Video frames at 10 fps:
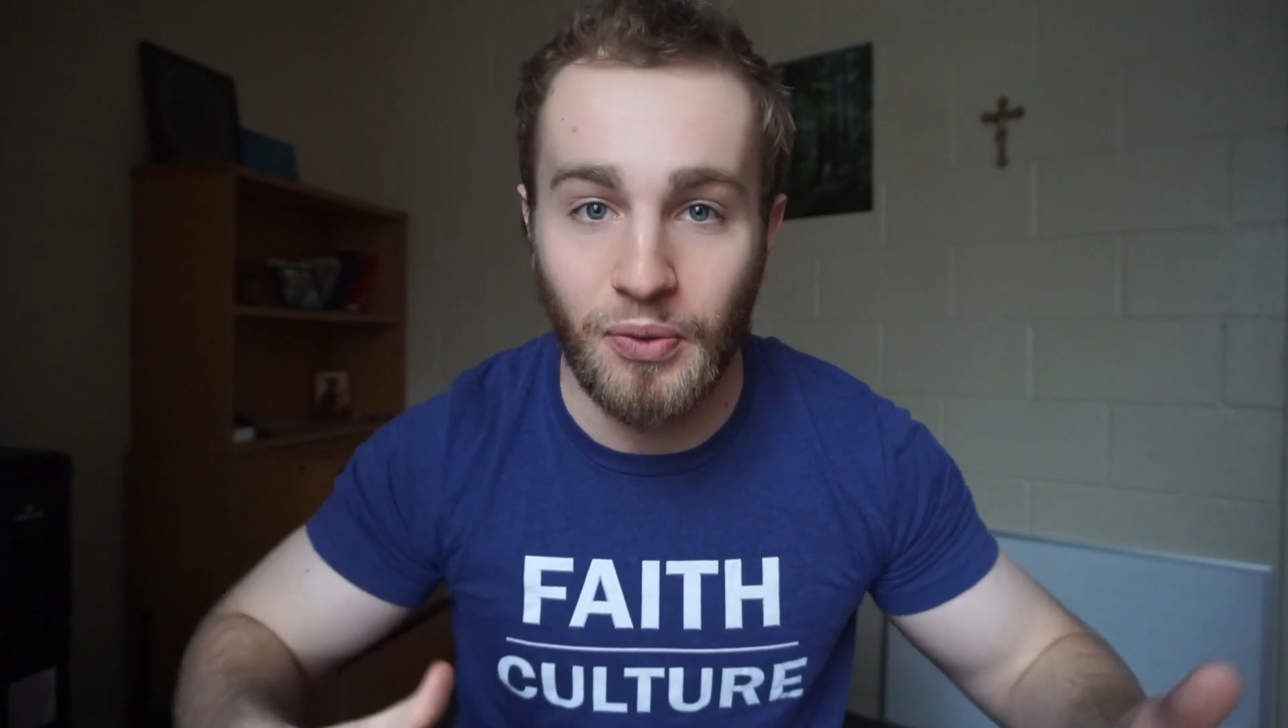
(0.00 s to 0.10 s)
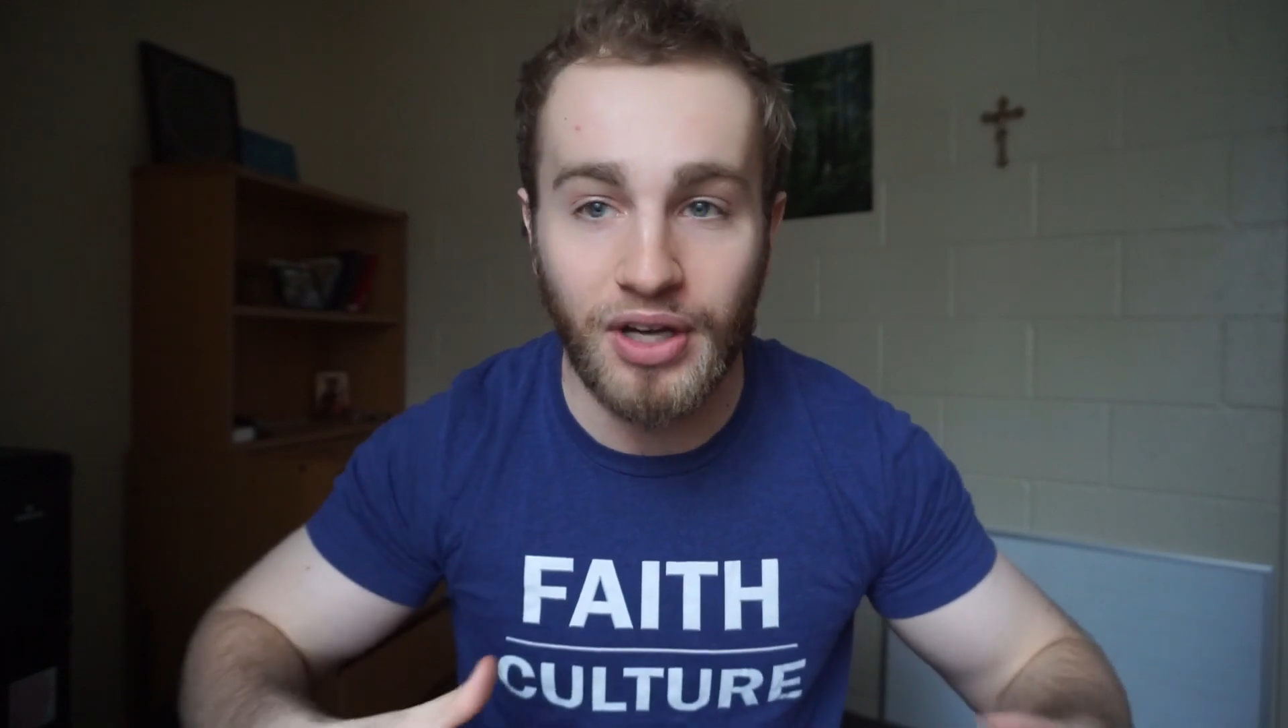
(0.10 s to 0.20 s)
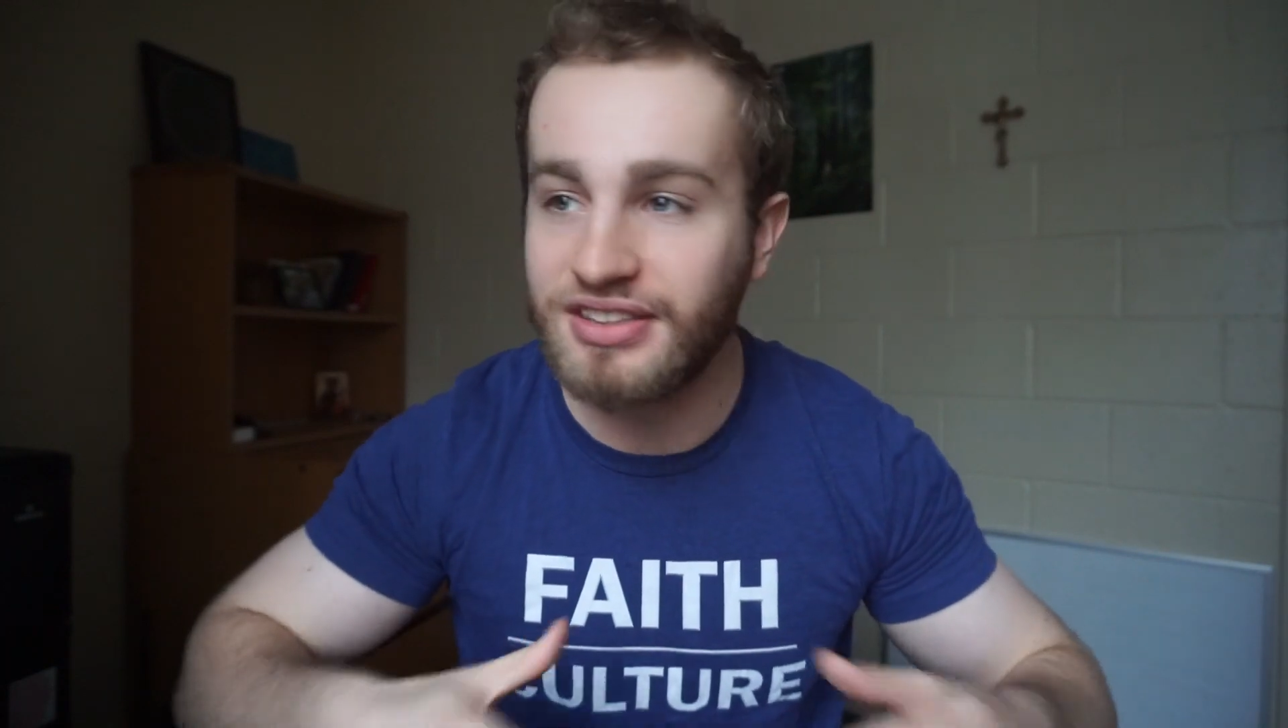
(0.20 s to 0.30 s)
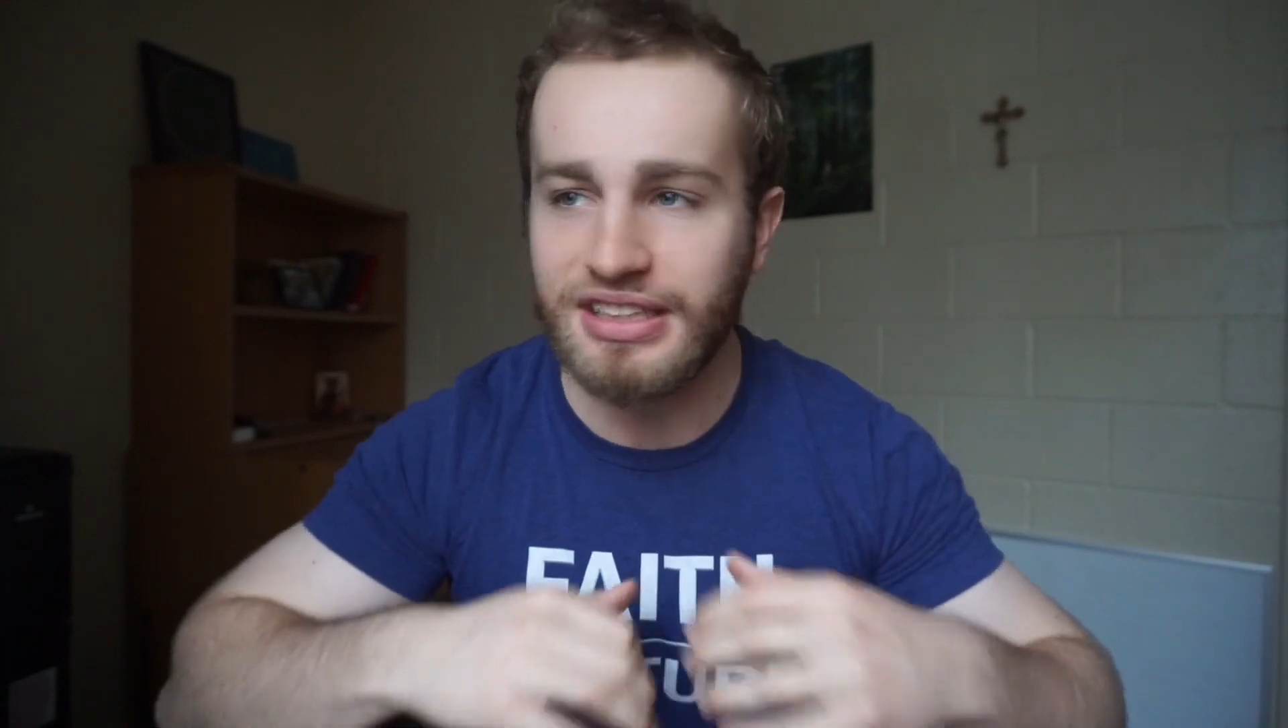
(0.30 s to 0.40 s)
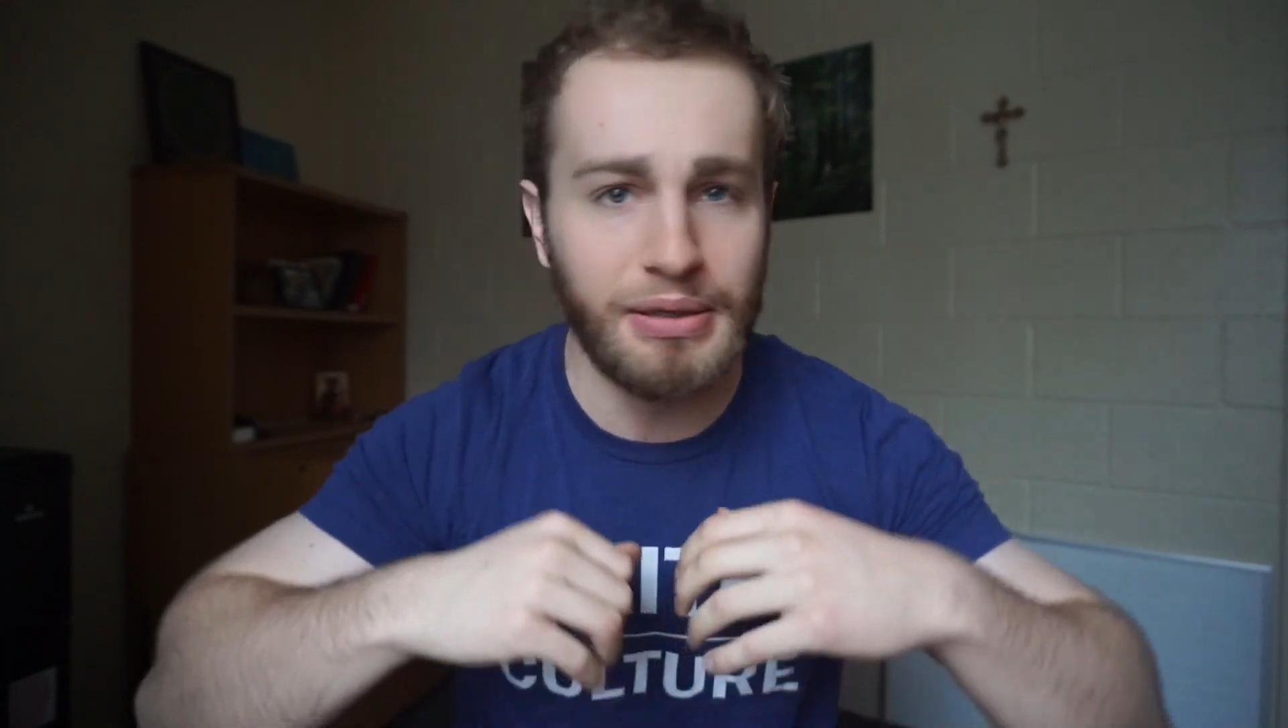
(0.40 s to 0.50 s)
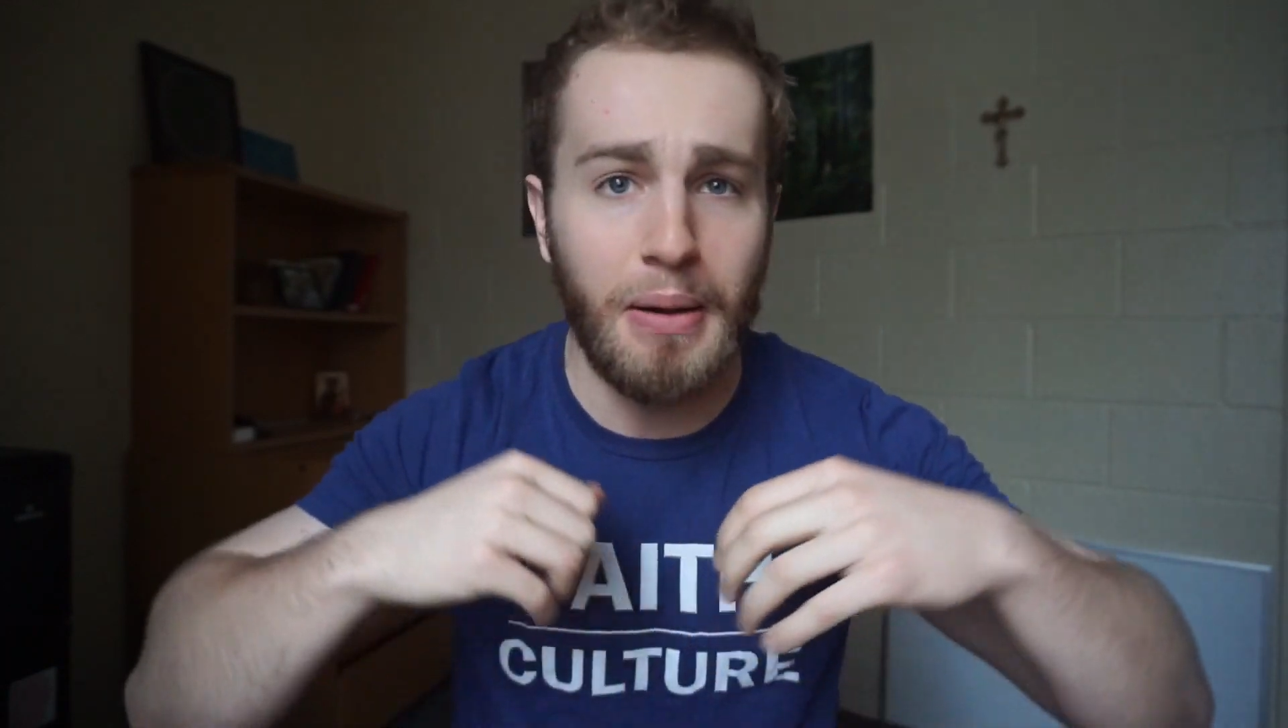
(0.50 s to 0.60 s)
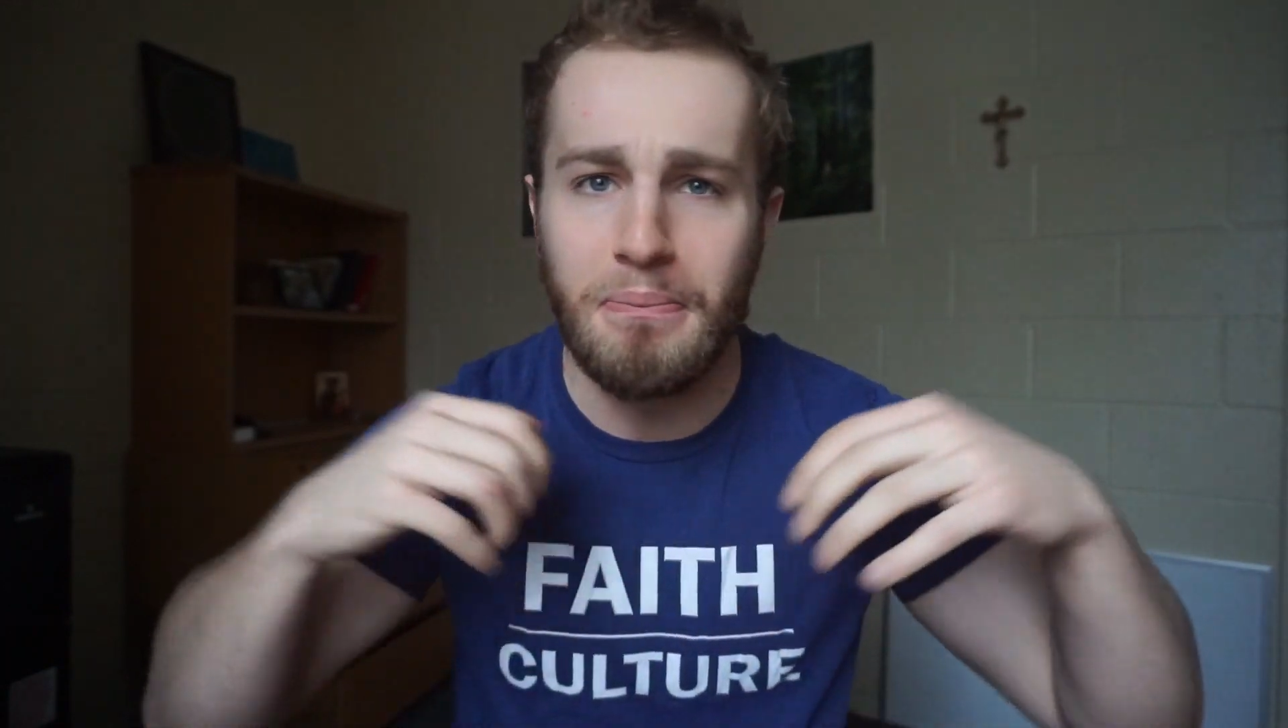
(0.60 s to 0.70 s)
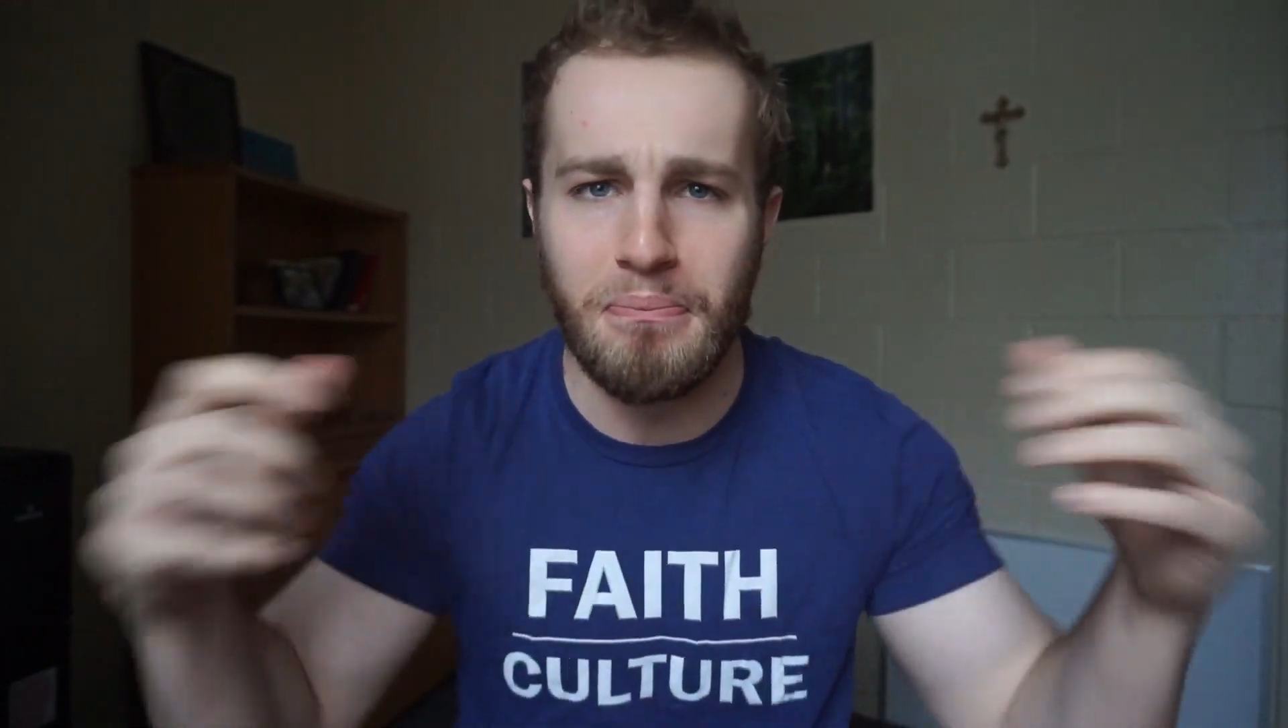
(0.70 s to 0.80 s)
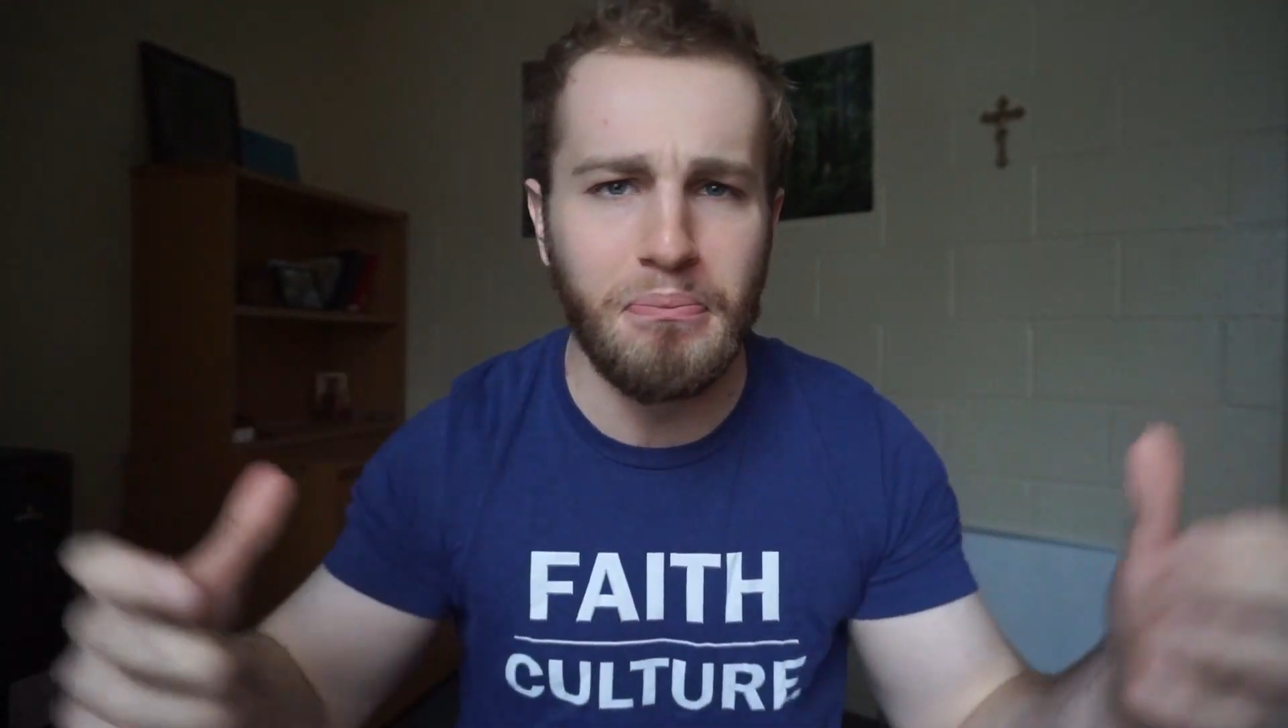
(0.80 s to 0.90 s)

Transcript: was this um,